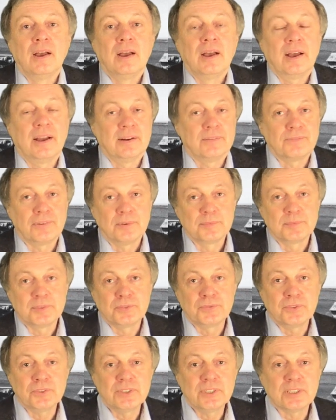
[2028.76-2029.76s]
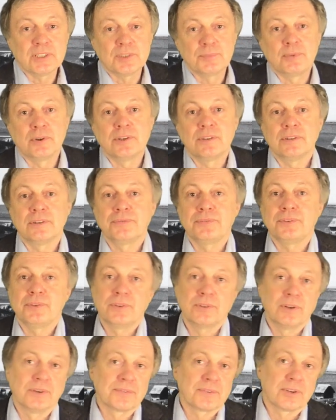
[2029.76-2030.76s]
And from the physics point of
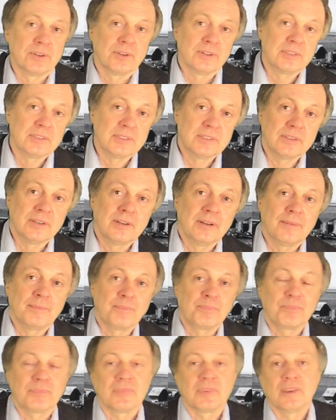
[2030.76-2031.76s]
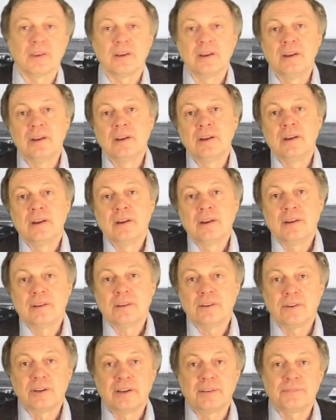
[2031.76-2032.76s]
view, of course, um,
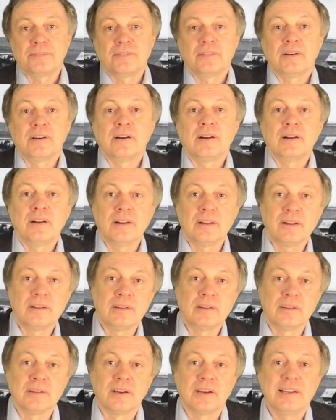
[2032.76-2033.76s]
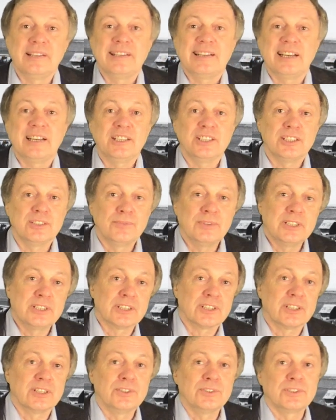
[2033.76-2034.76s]
you have radiation
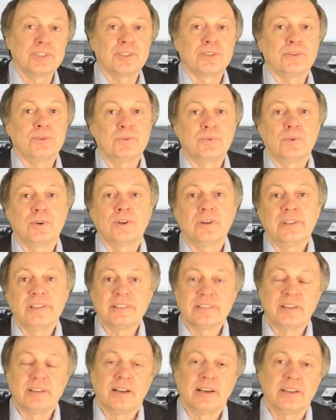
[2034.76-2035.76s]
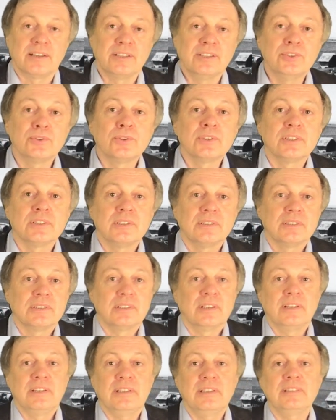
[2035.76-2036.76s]
which goes through walls, like neutrons
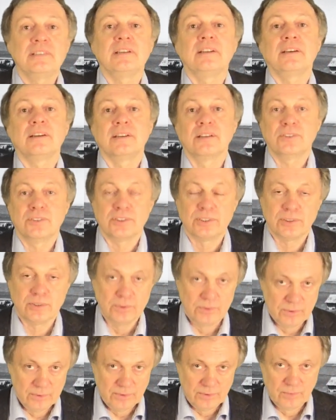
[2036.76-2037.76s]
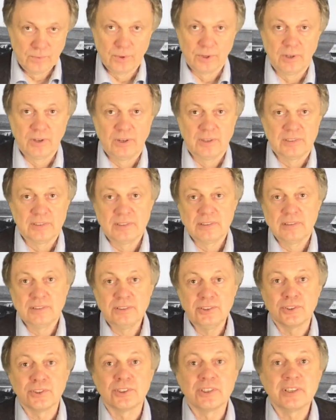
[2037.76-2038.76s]
easily go through walls,
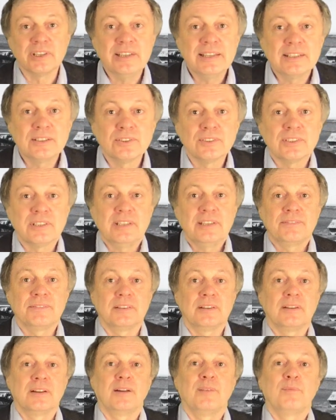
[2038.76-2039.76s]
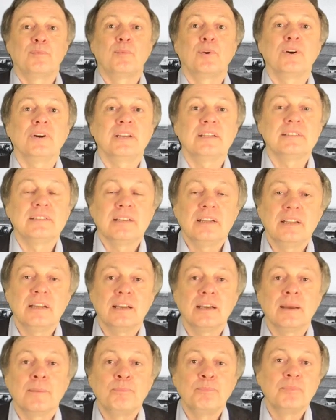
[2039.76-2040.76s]
neutrinos even more
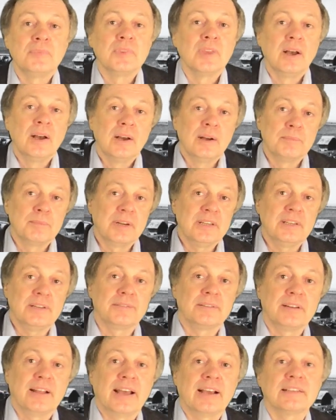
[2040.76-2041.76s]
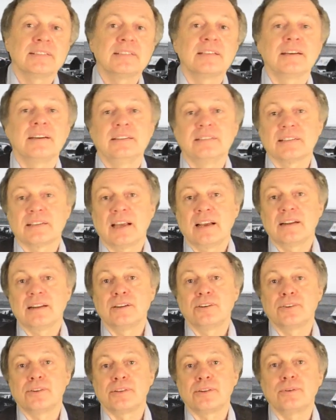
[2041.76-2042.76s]
easily, but even X-rays can
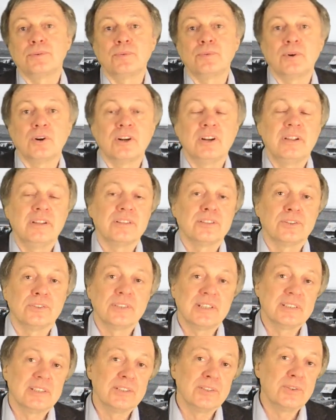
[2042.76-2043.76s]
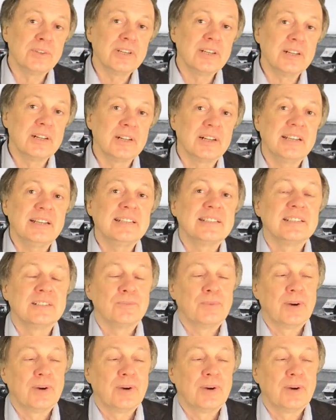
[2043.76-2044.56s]
go through walls. So there's no real reason